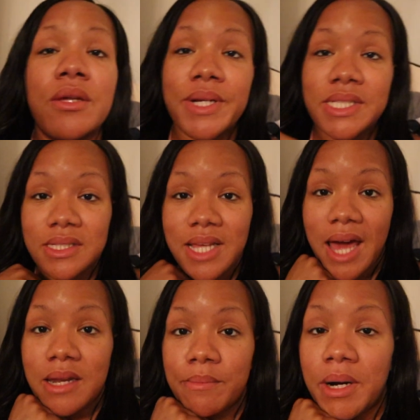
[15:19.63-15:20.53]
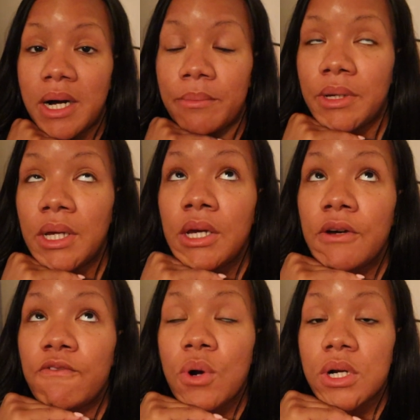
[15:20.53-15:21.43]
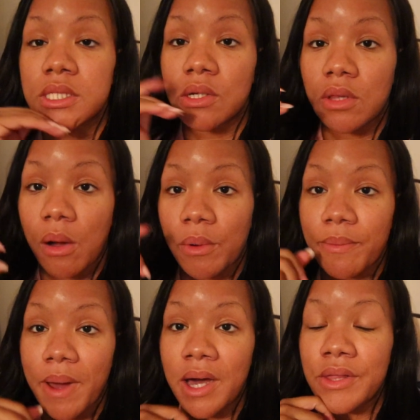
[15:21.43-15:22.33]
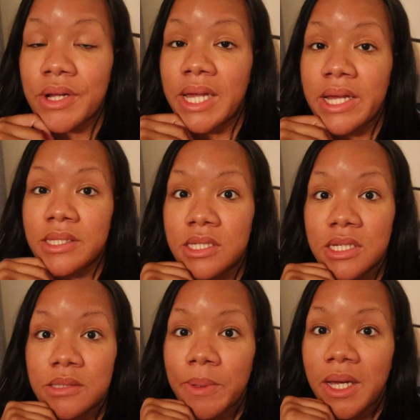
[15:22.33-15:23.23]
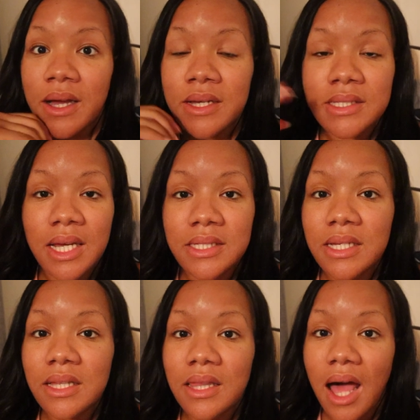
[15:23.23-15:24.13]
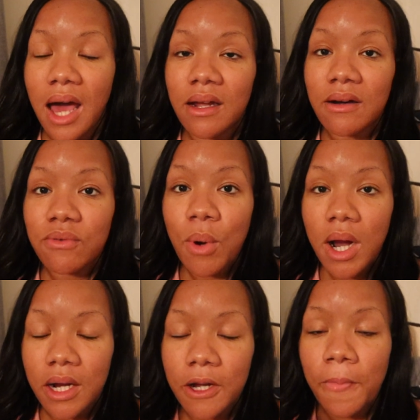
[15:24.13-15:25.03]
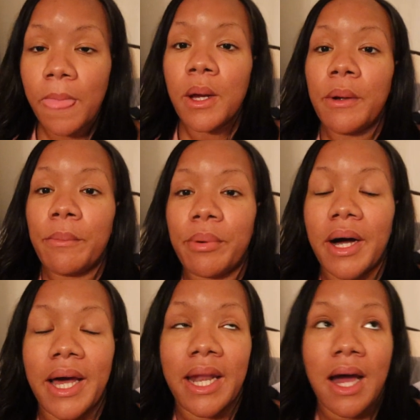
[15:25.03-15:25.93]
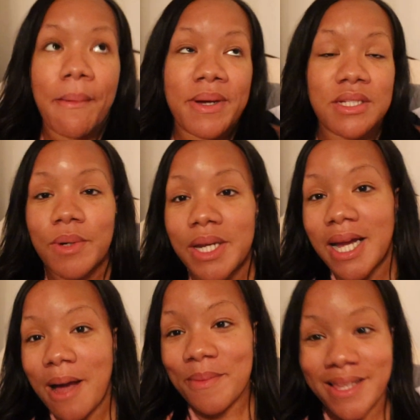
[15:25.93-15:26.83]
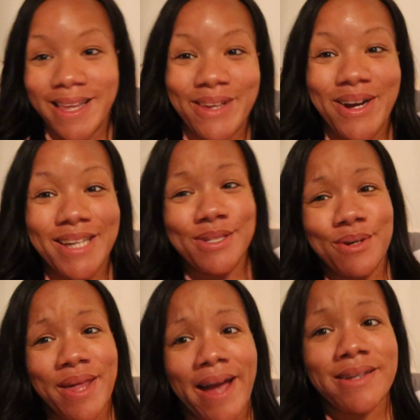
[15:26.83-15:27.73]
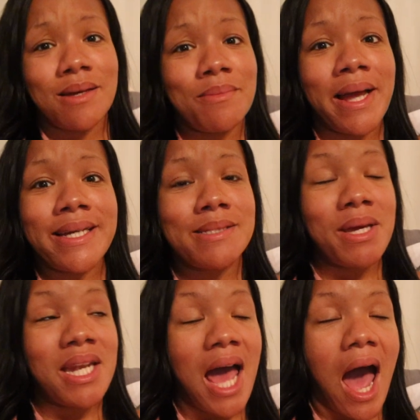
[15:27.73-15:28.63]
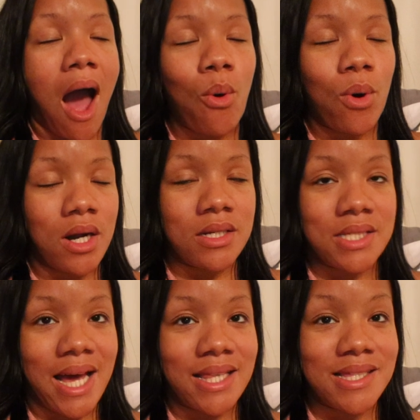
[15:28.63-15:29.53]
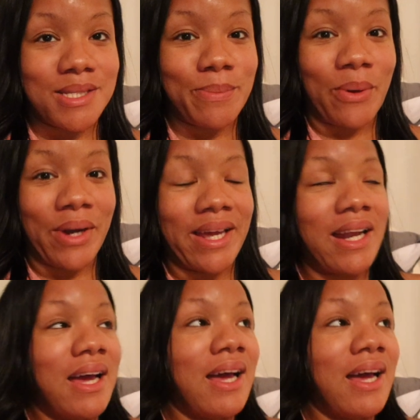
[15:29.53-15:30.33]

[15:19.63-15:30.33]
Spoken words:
of the reasons I didn't pump for so long with my other kids, just because it's a lot of work. But I just wanted to come in and let you guys know that because I'm like, it's been hours at this point.